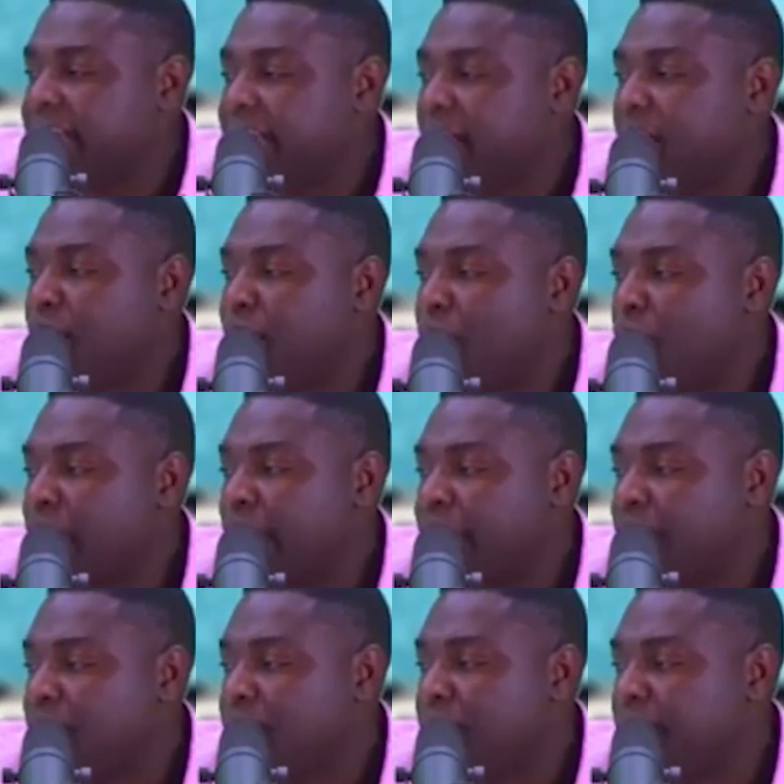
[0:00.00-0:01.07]
and fourth
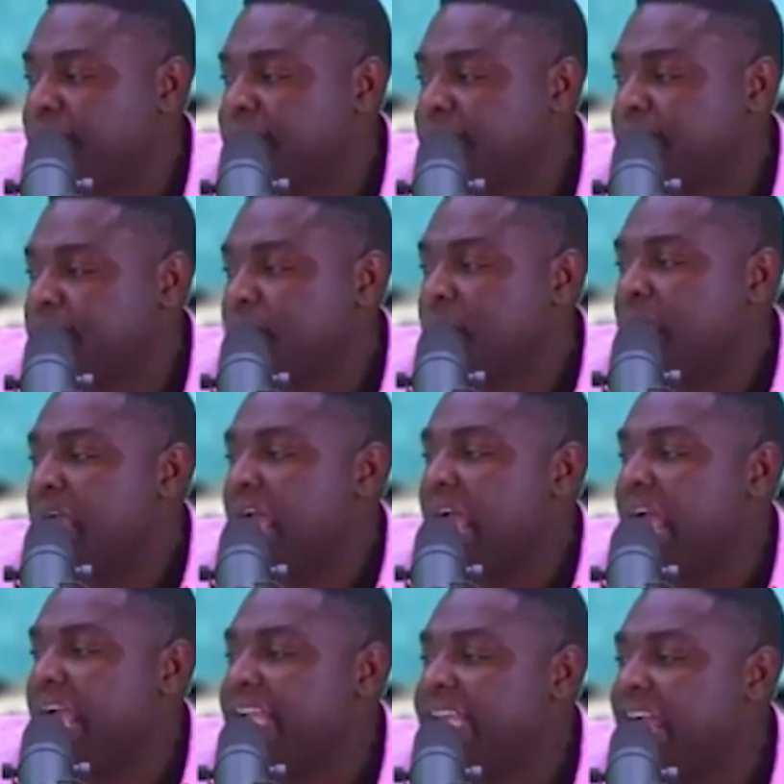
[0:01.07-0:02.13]
accused persons,
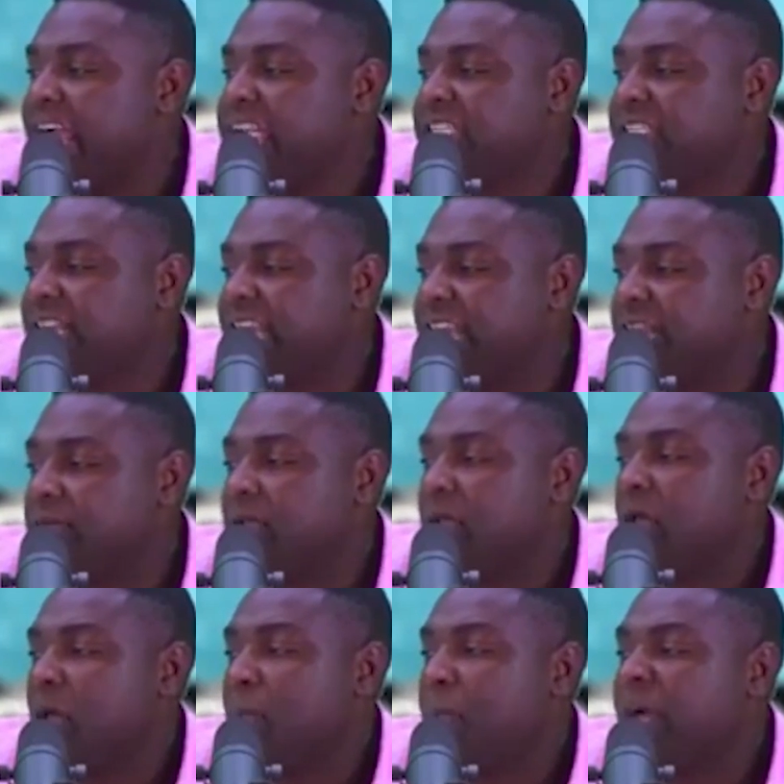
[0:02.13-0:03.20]
engaged in
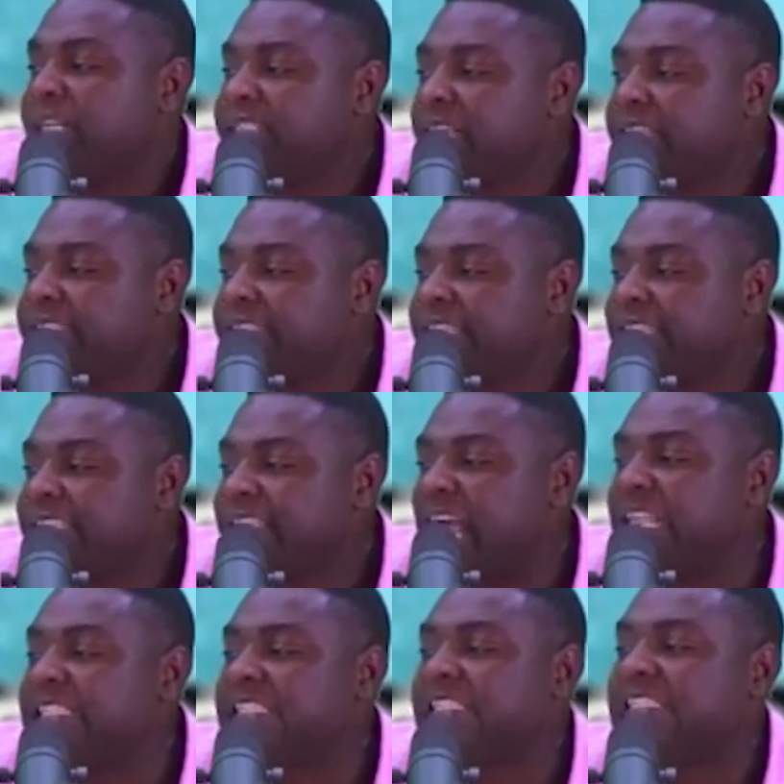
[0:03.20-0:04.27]
purchases
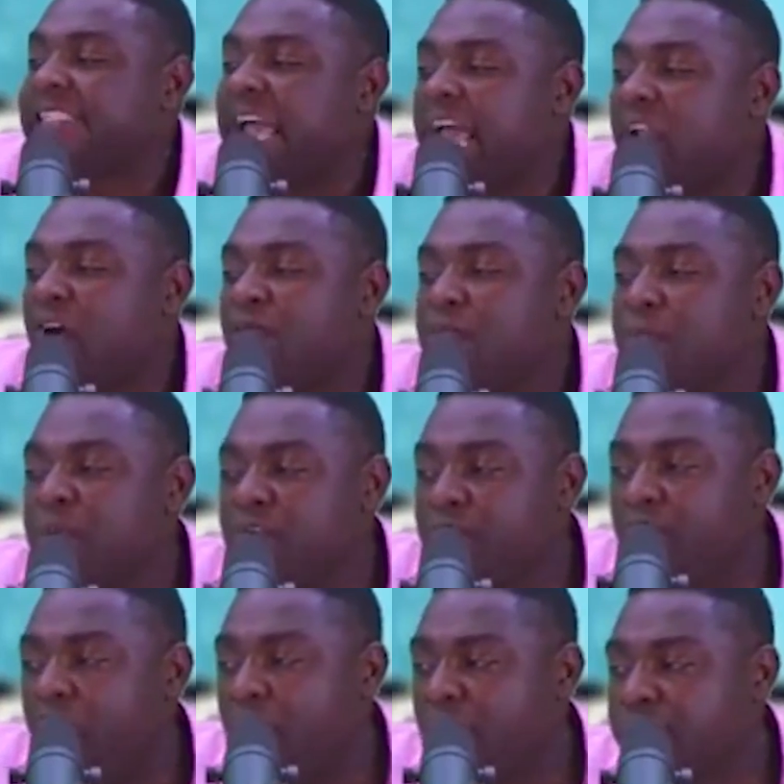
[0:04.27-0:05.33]
and sale of
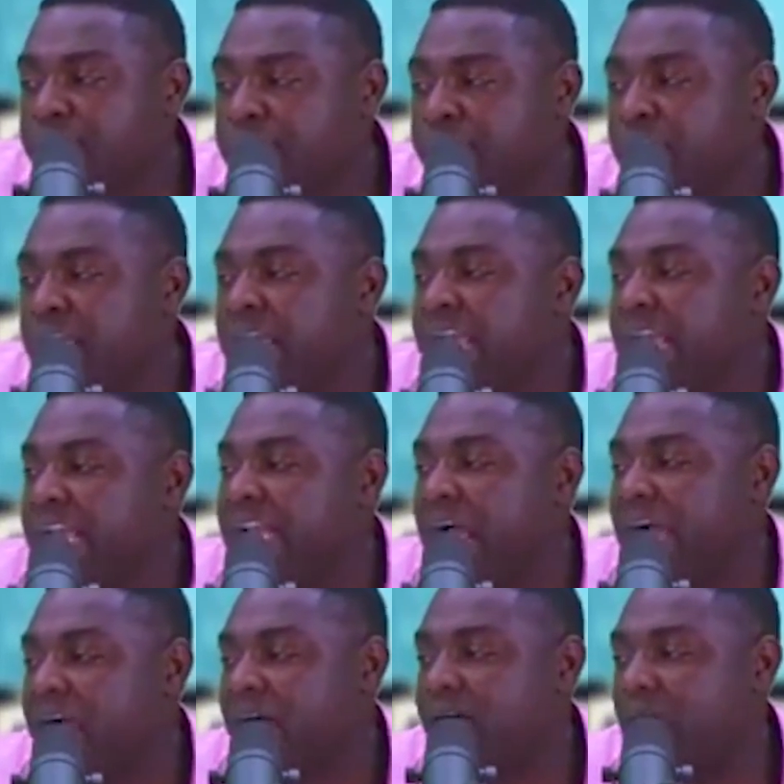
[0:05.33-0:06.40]
minerals in
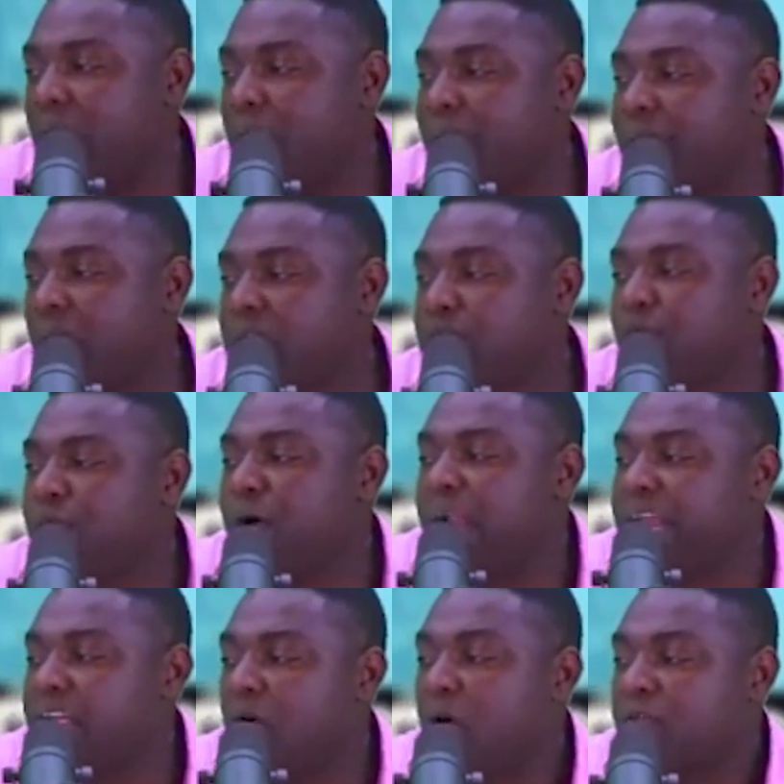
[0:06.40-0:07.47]
Accra without
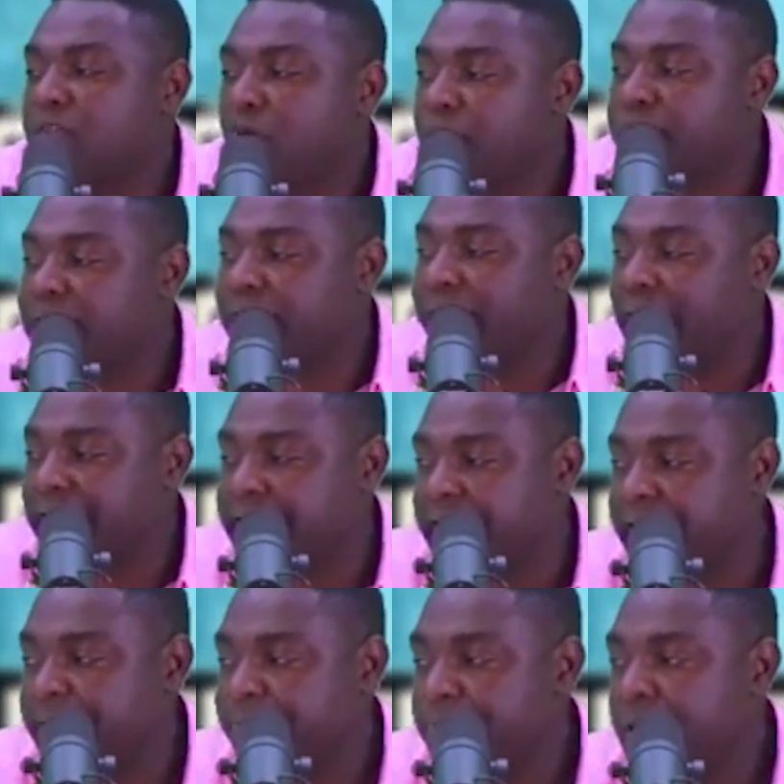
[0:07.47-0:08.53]
valid authority
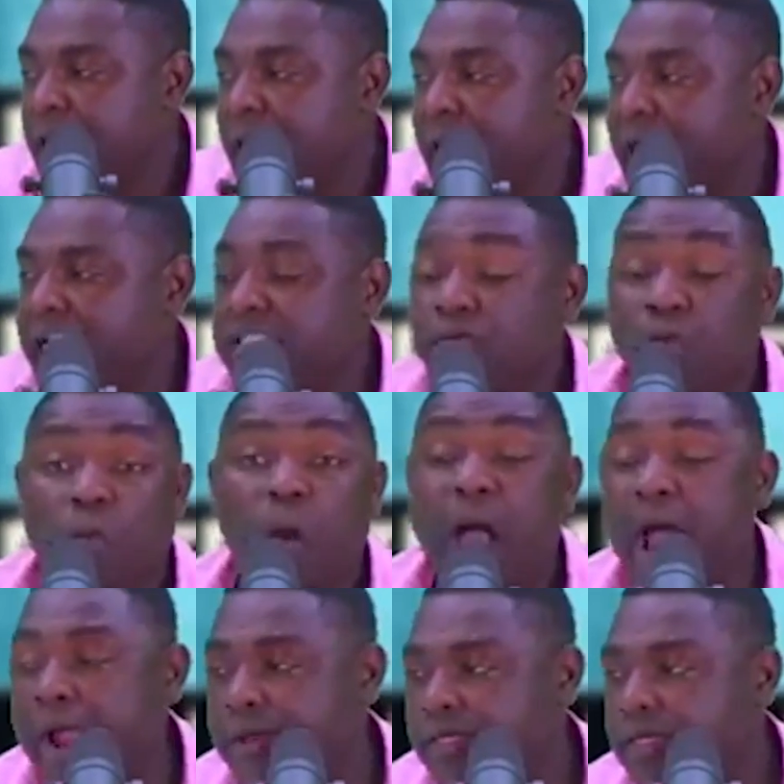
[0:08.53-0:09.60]
granted as
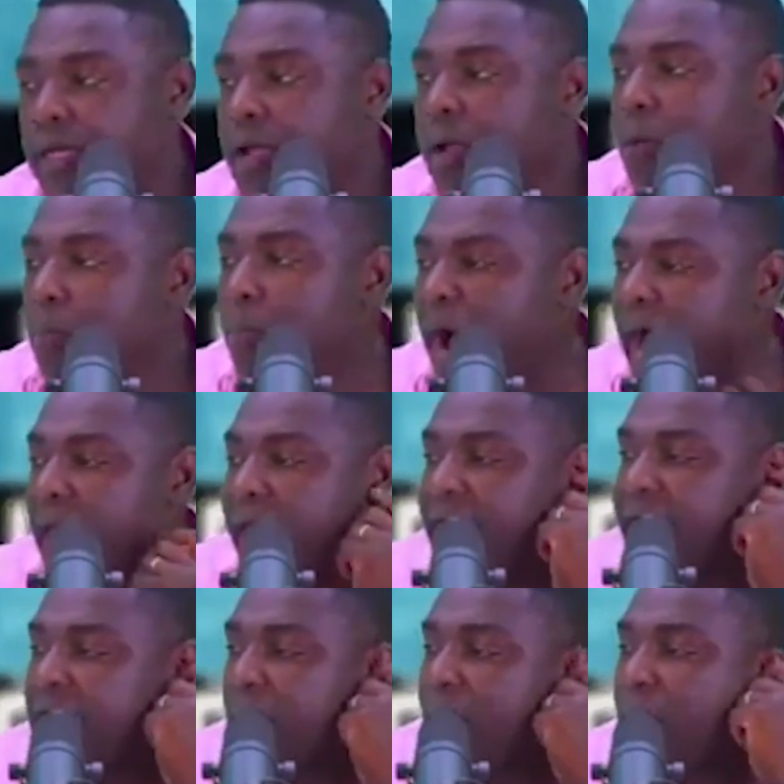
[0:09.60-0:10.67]
required by
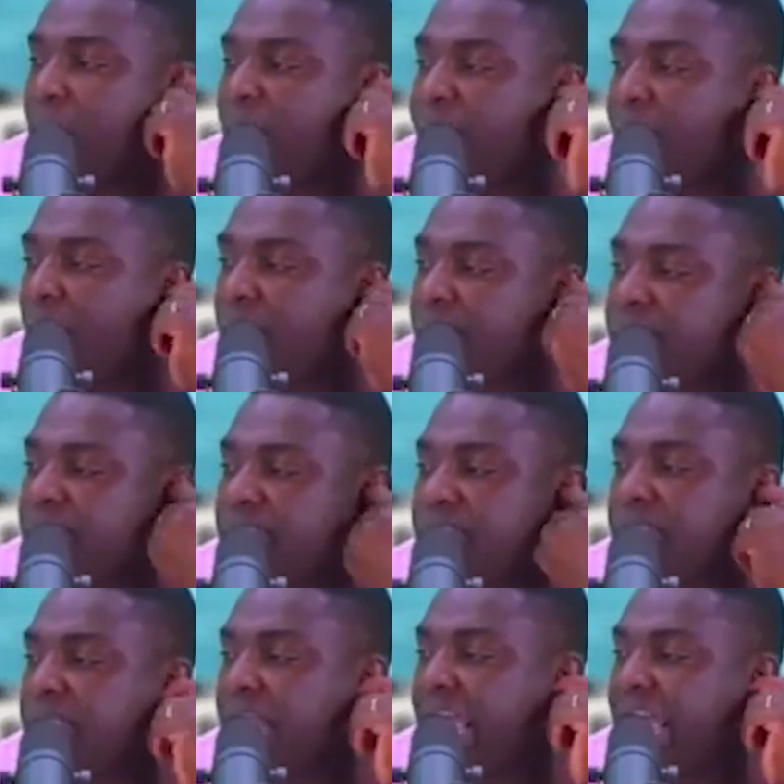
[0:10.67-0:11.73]
the
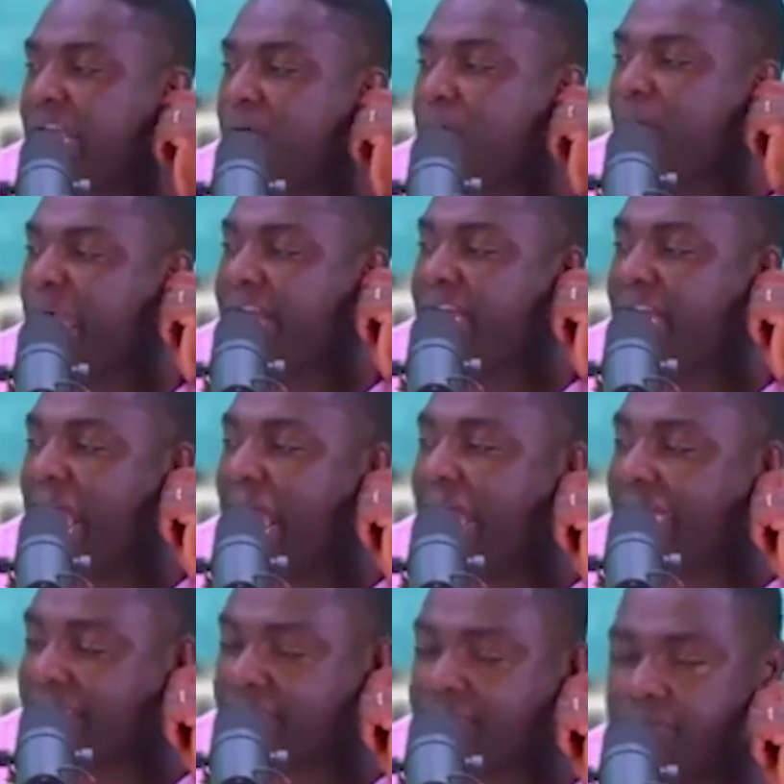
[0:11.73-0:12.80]
Minerals and Mining
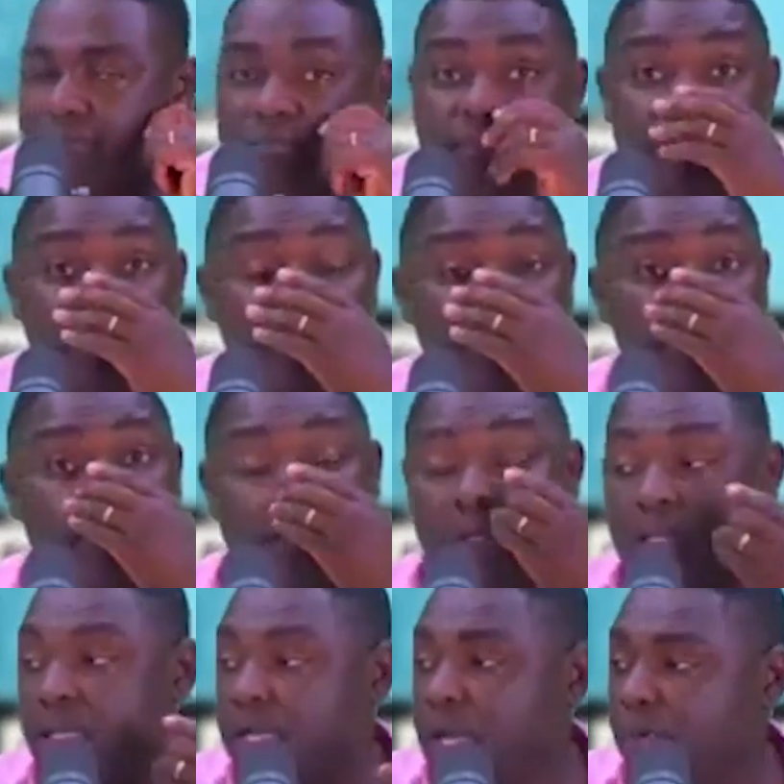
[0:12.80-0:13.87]
Act.
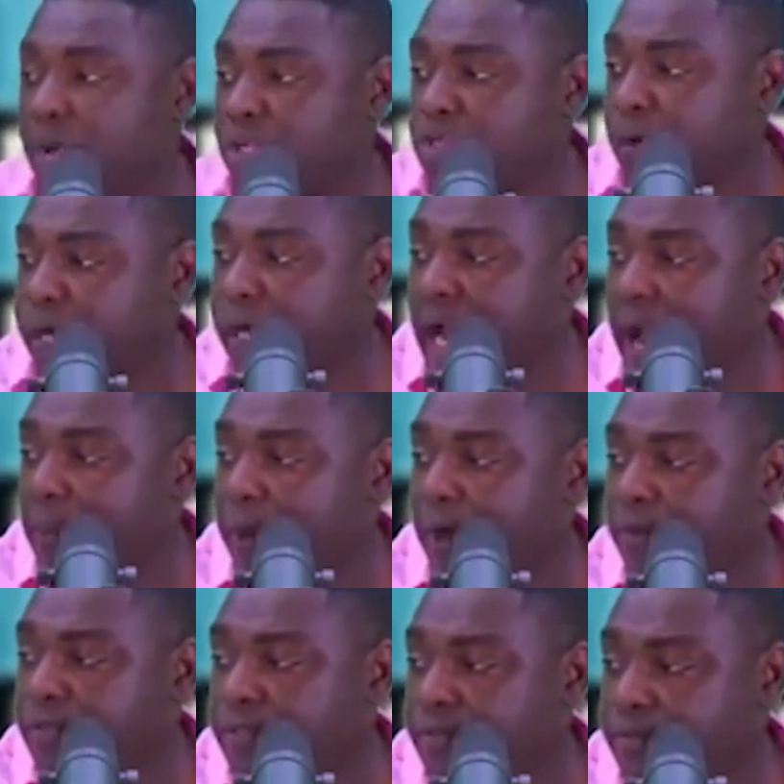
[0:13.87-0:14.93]
Now we are talking about